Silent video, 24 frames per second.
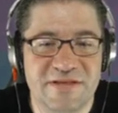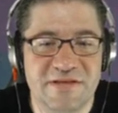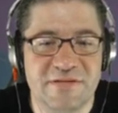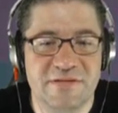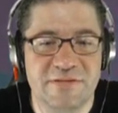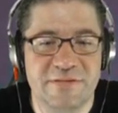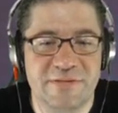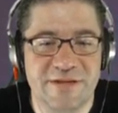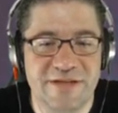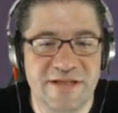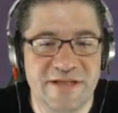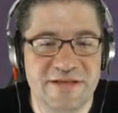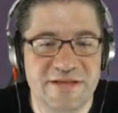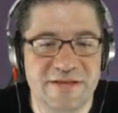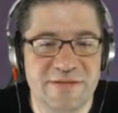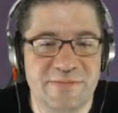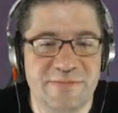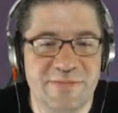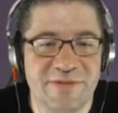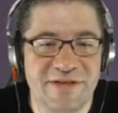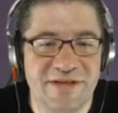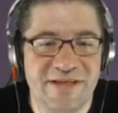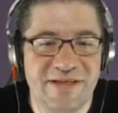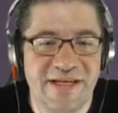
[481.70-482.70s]
a little
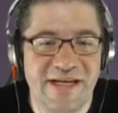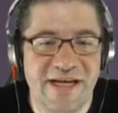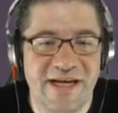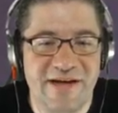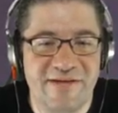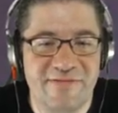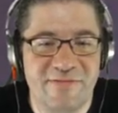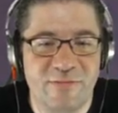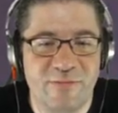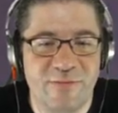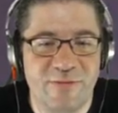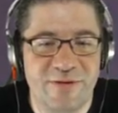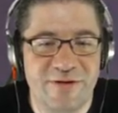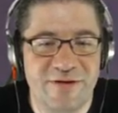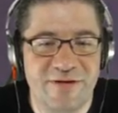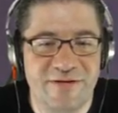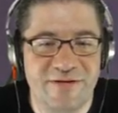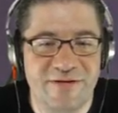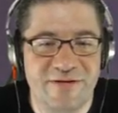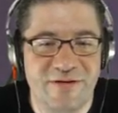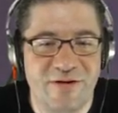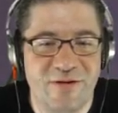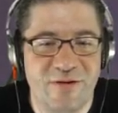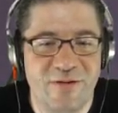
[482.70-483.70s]
redundant, but they have
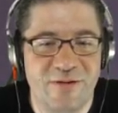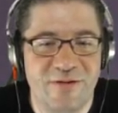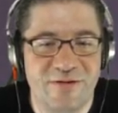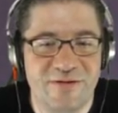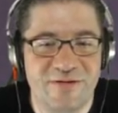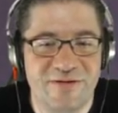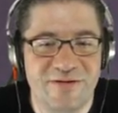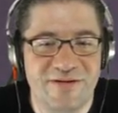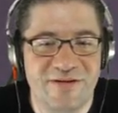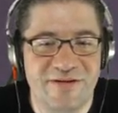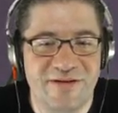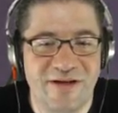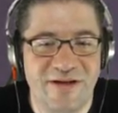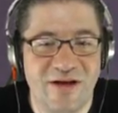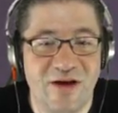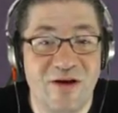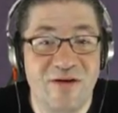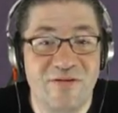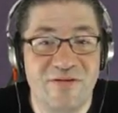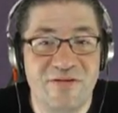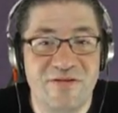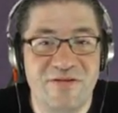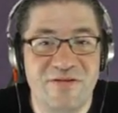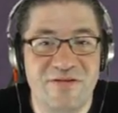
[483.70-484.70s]
one called The
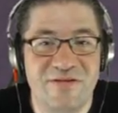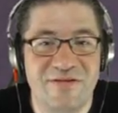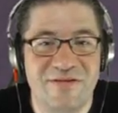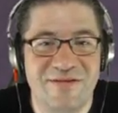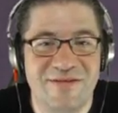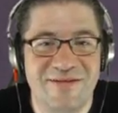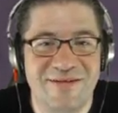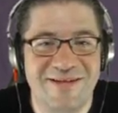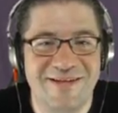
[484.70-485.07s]
Office,